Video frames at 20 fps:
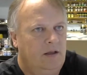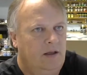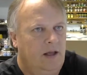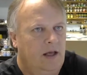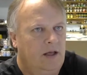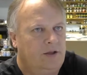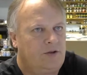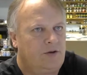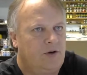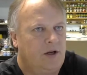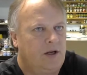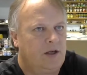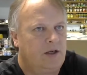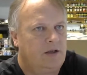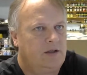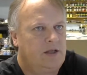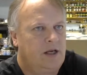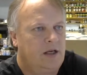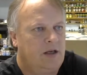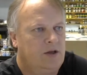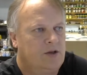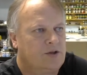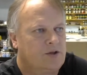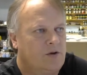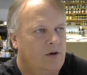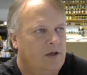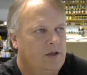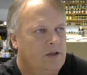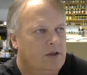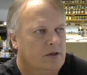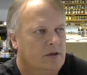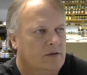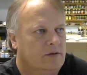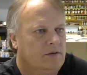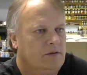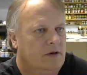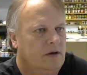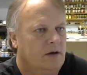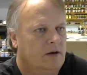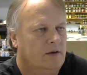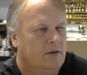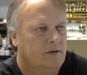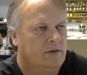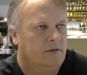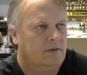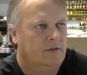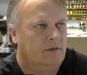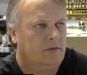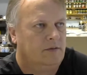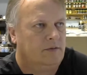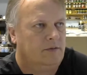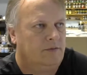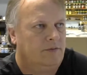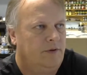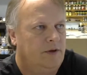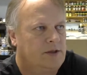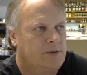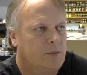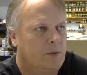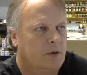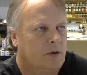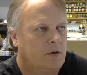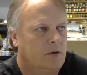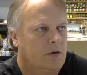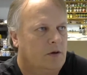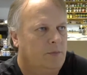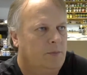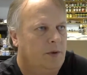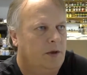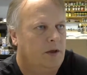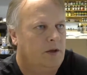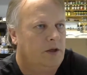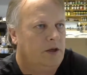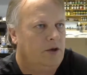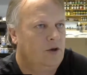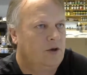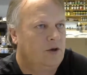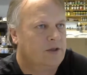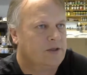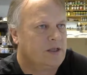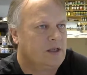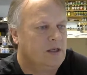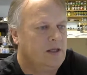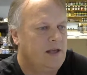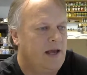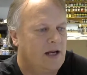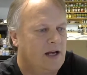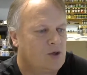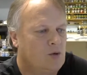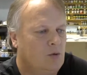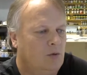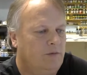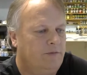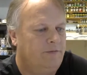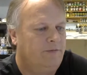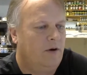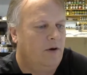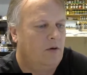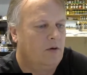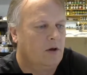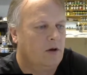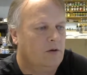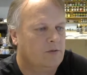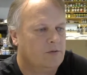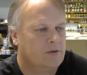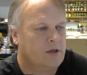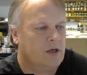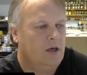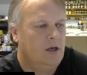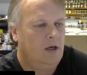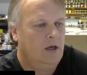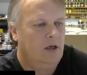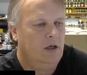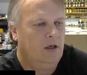That'll take you straight to the Facebook group, and then you can see the actual photos.